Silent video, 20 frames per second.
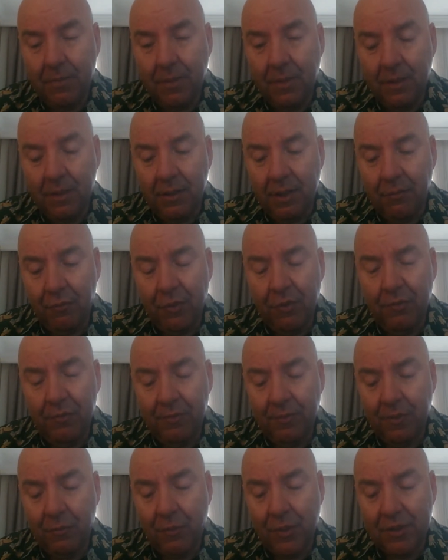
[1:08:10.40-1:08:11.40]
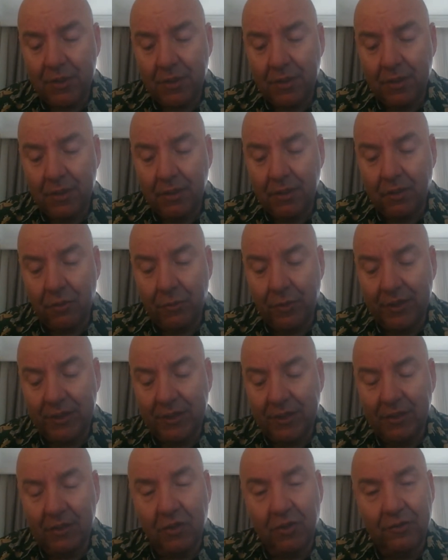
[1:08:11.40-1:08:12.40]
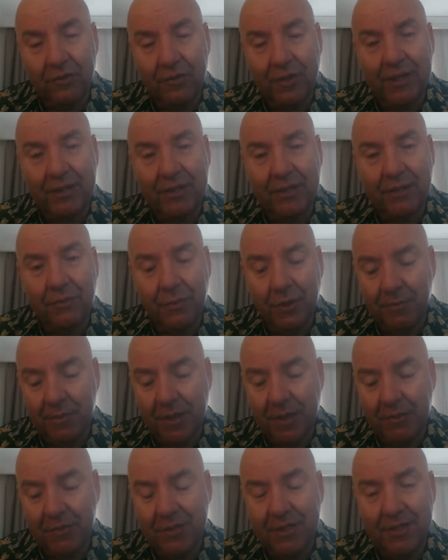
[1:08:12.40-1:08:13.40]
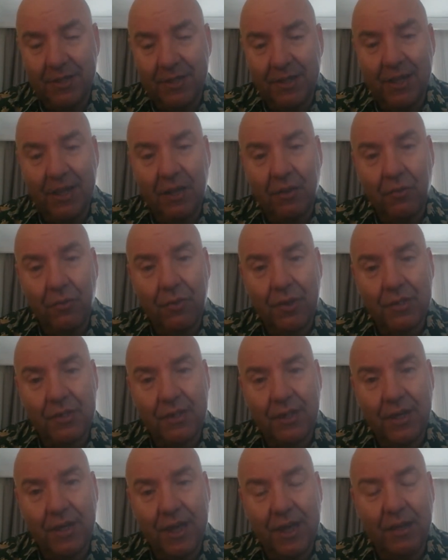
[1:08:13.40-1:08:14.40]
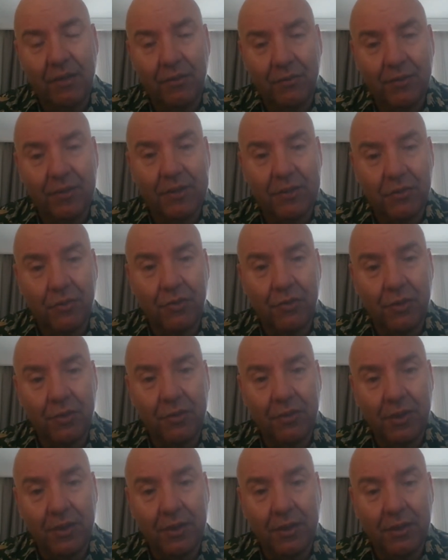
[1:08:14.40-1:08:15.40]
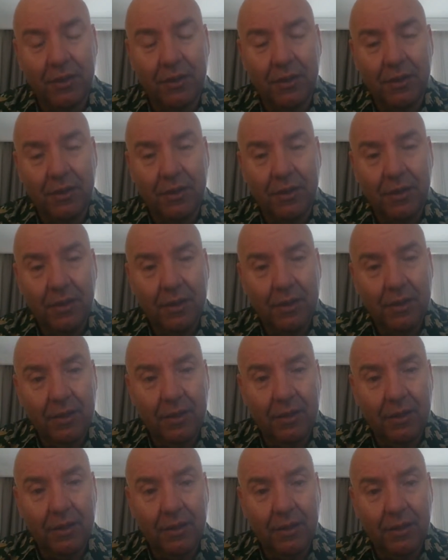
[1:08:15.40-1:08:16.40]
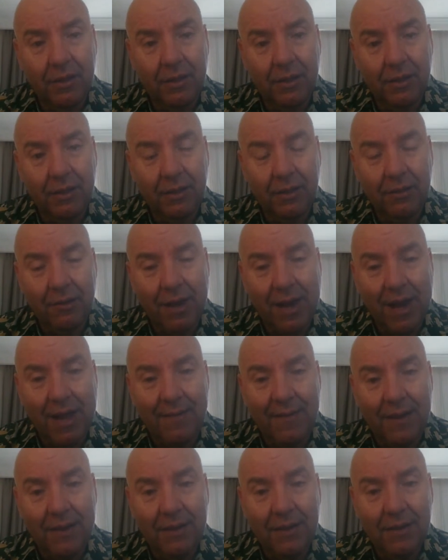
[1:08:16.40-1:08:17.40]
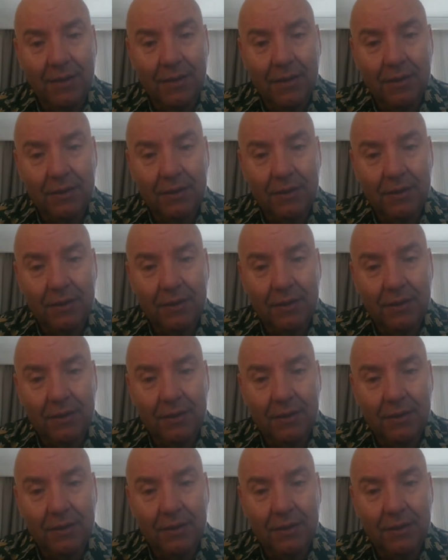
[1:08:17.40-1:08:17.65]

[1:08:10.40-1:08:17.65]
the film was co-written and co-directed with Manuel Sicilia, who was the head of the studio in Granada.